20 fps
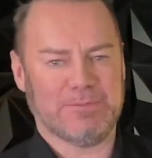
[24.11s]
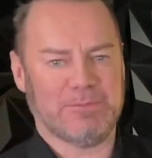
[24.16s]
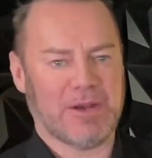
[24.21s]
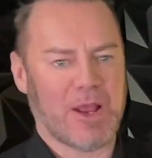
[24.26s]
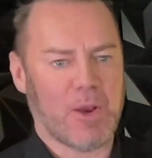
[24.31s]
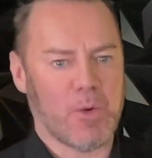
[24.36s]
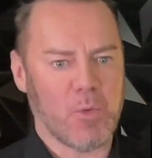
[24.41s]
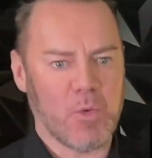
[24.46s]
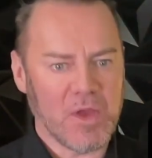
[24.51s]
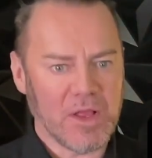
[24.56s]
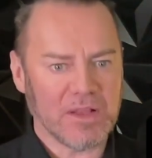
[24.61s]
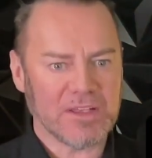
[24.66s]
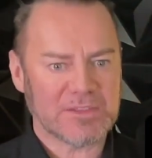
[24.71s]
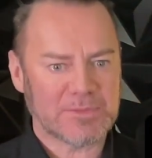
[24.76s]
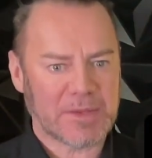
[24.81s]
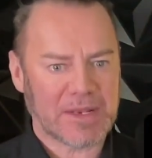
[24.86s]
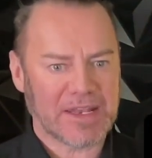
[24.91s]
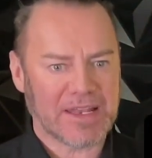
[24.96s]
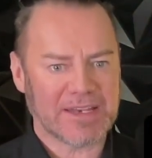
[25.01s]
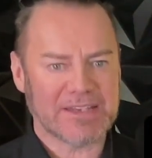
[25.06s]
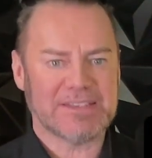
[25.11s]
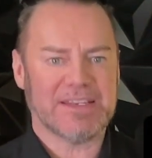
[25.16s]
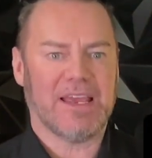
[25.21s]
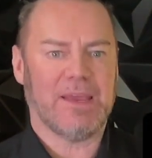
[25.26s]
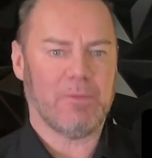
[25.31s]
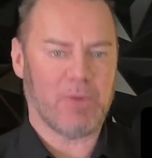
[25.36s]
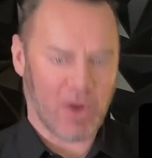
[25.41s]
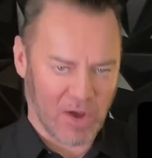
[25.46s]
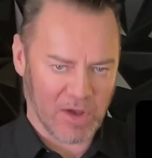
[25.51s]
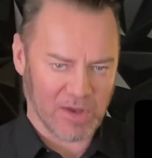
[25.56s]
but I will spend a lot of
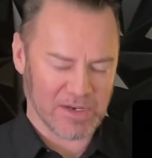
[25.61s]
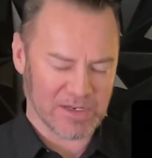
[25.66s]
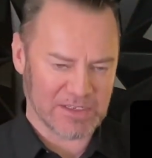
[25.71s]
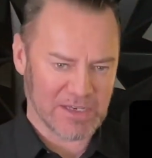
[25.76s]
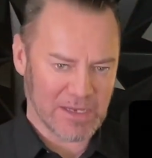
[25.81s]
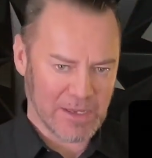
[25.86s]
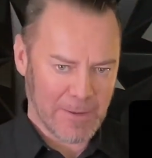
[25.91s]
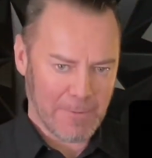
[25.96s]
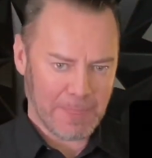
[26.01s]
time on it